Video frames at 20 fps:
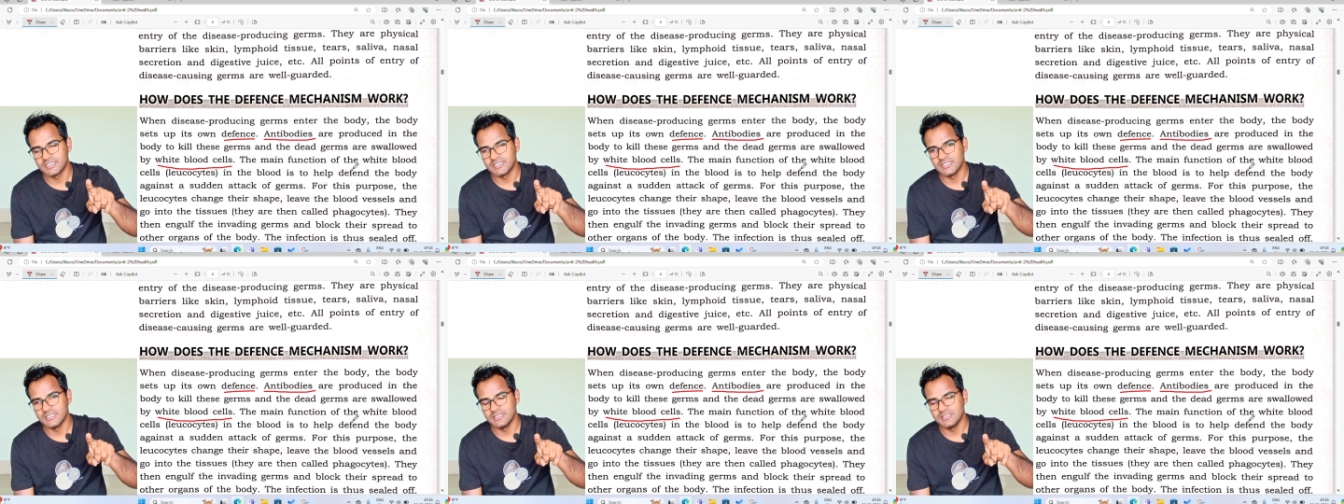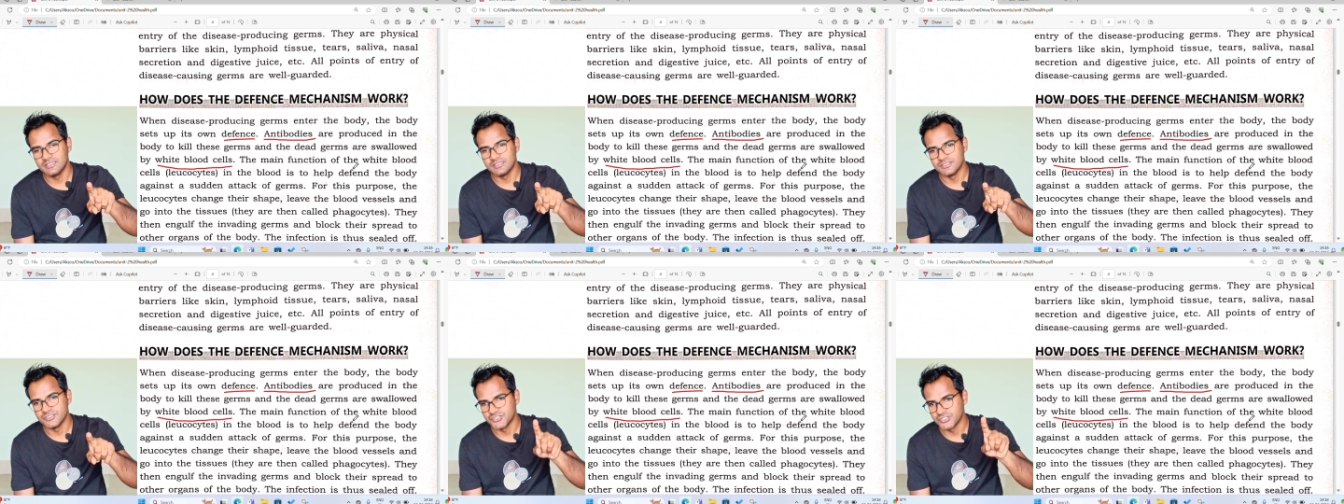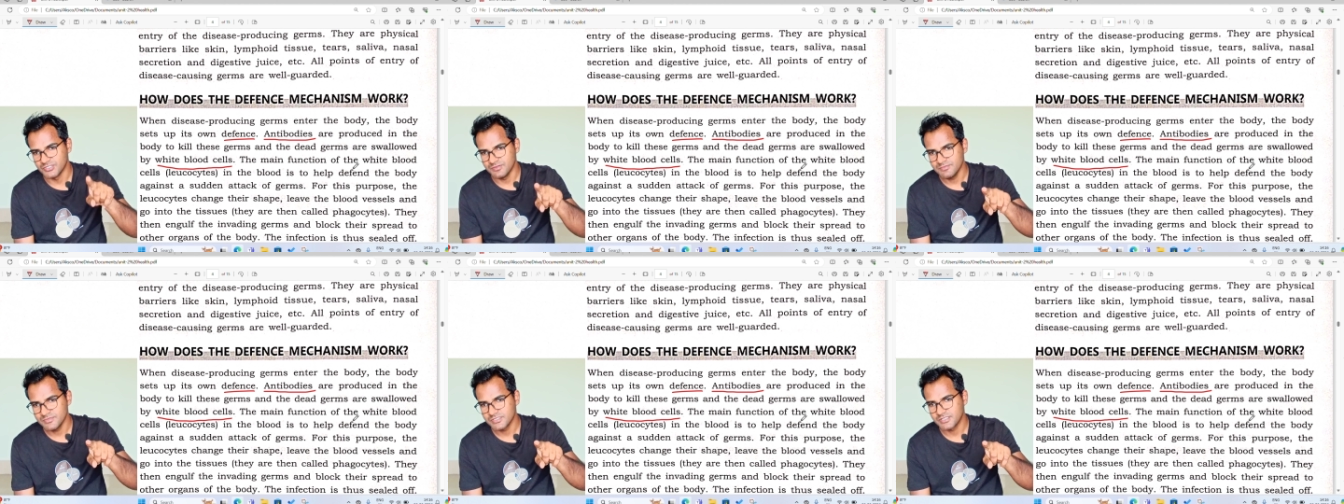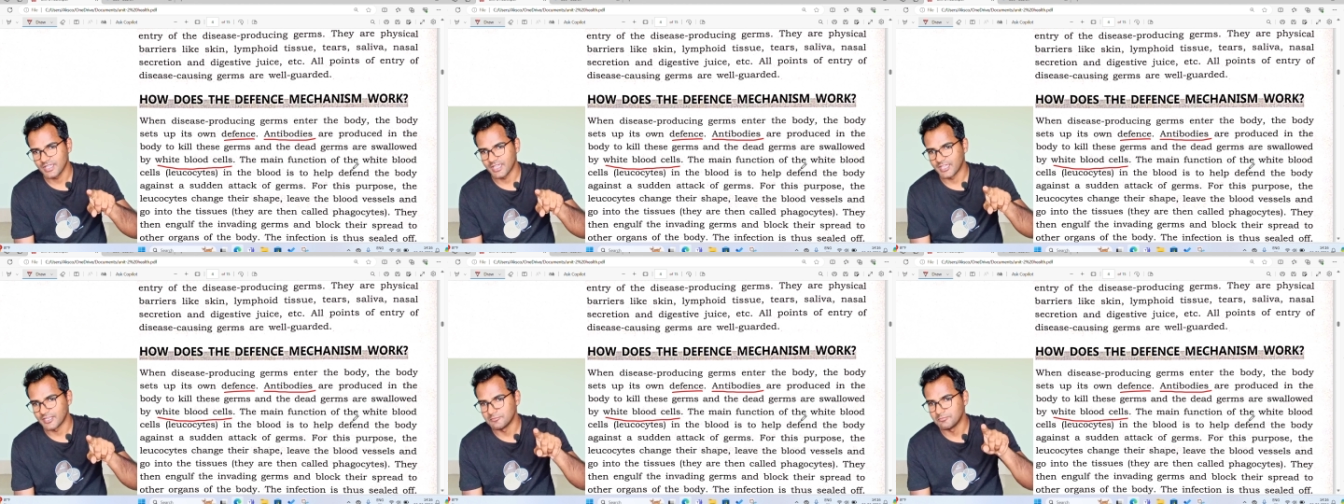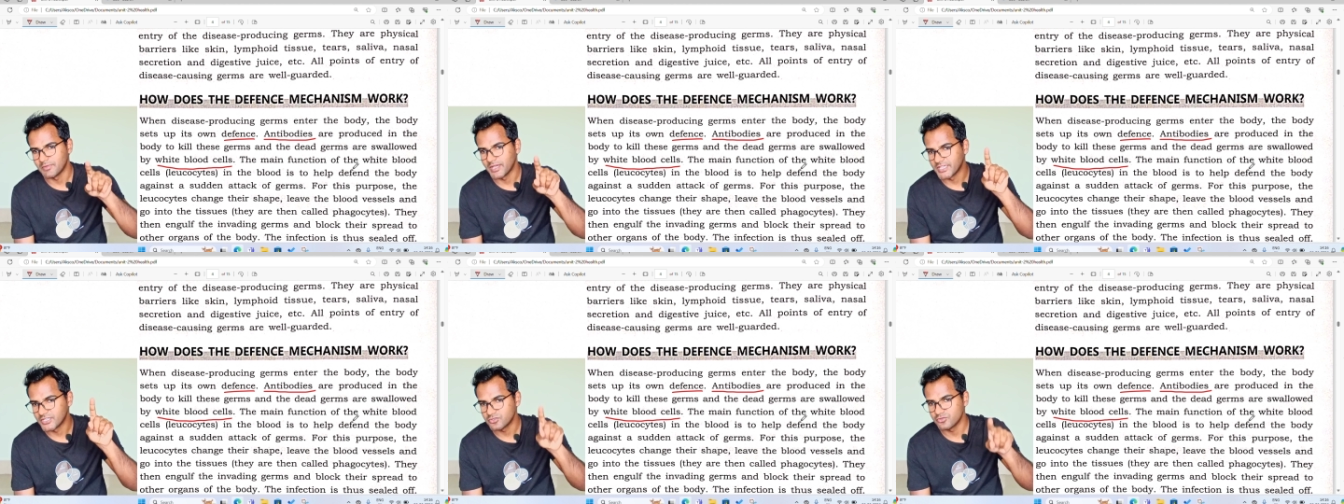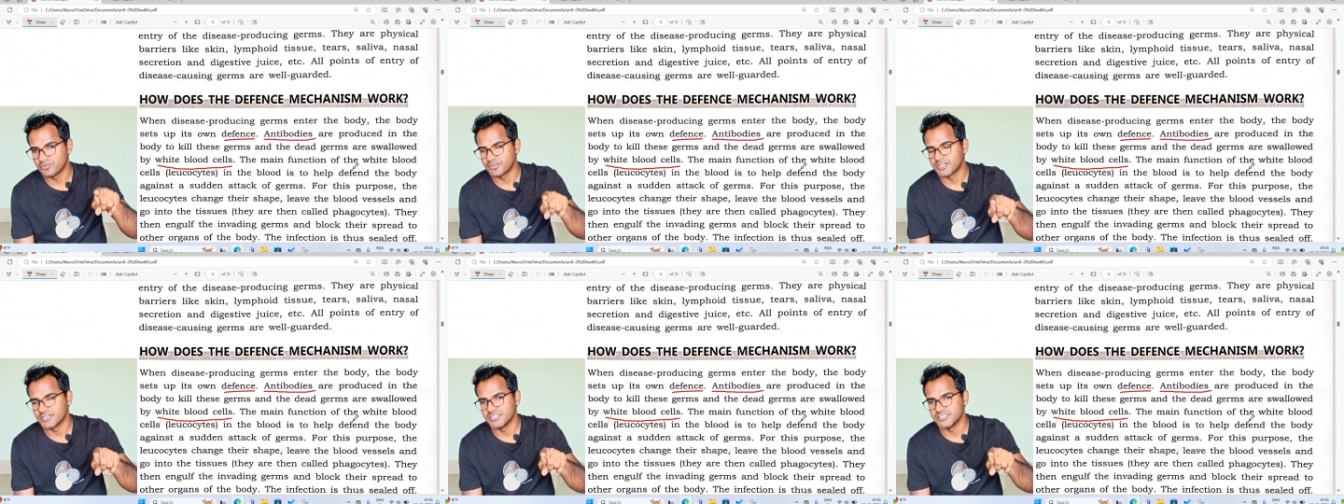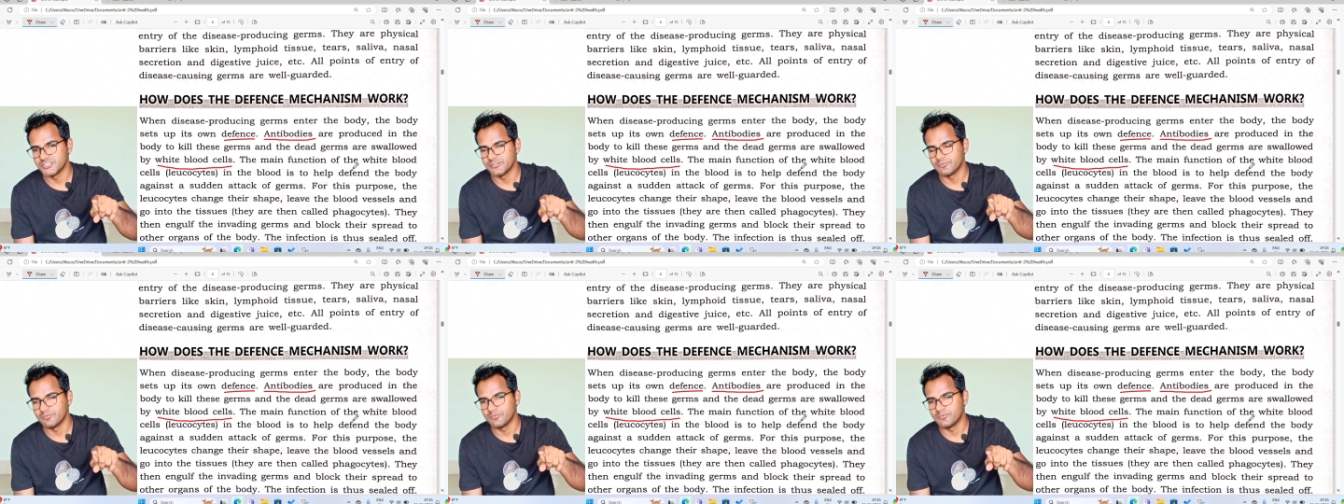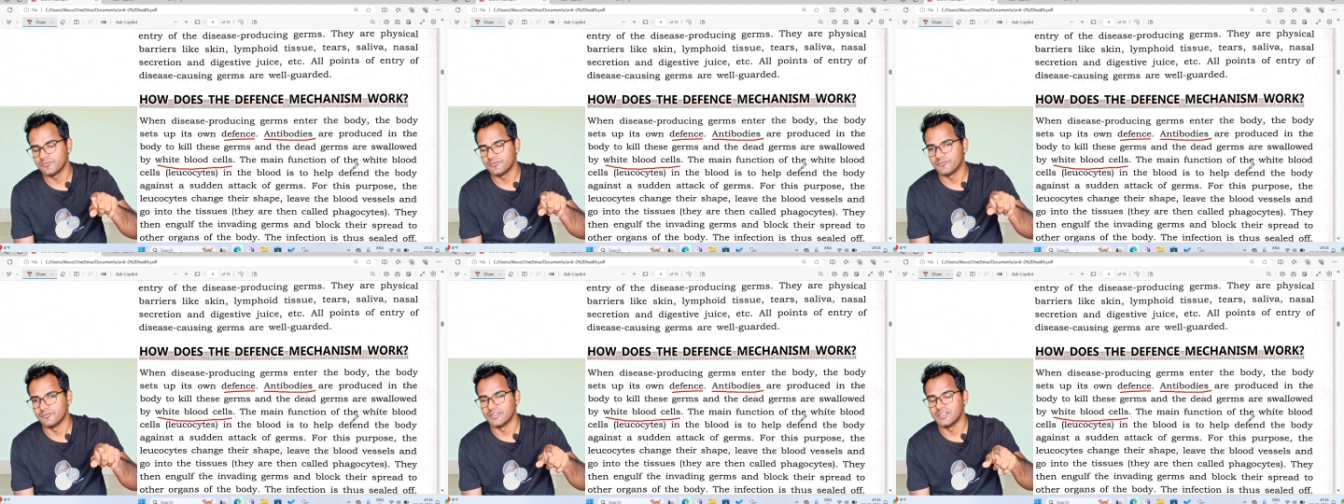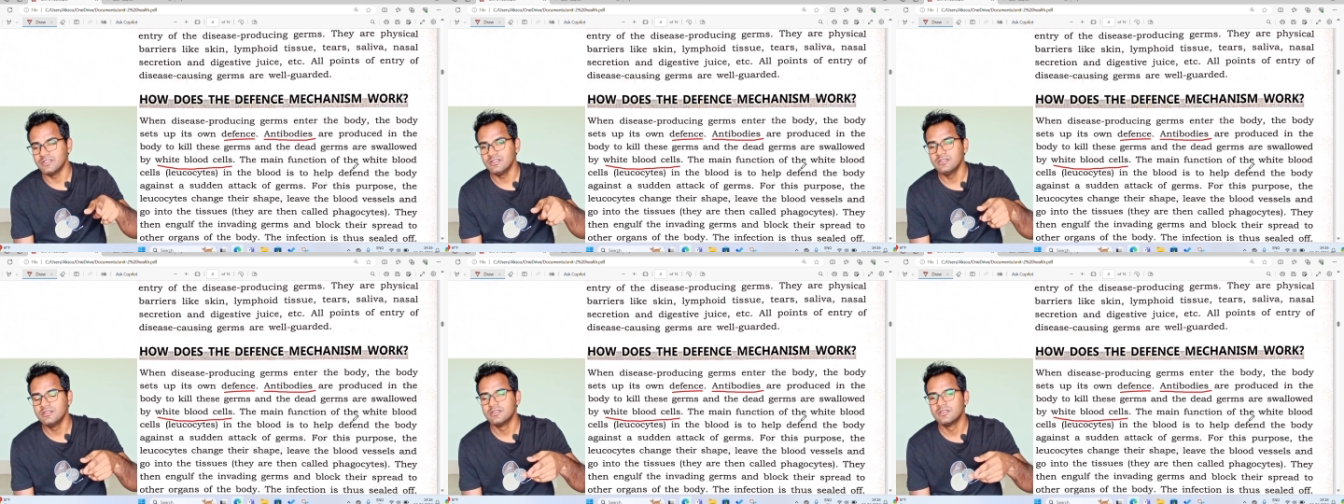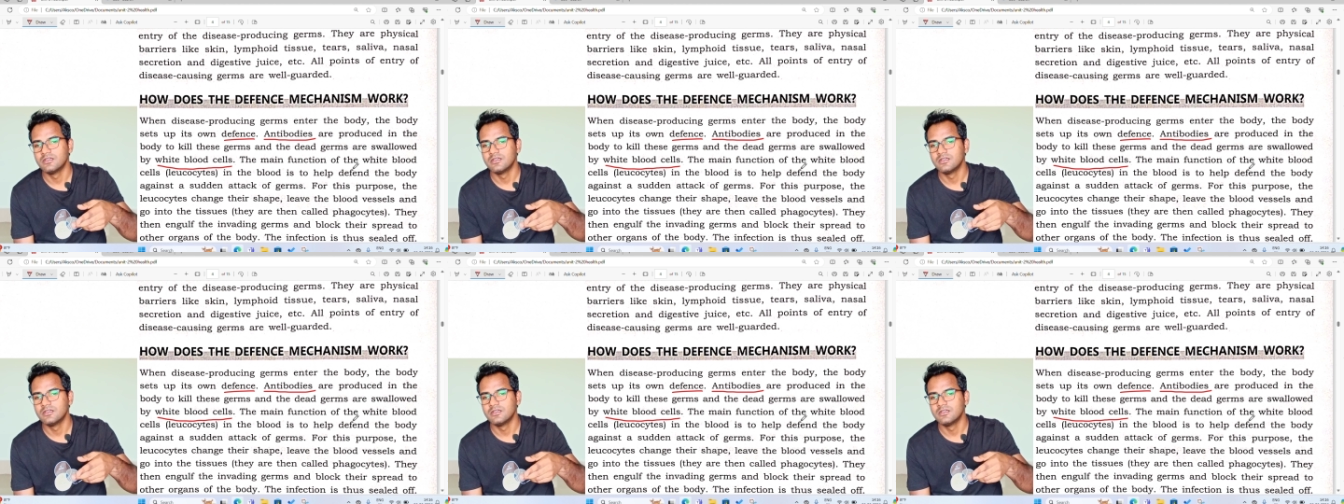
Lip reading: kill the germs and microorganism will,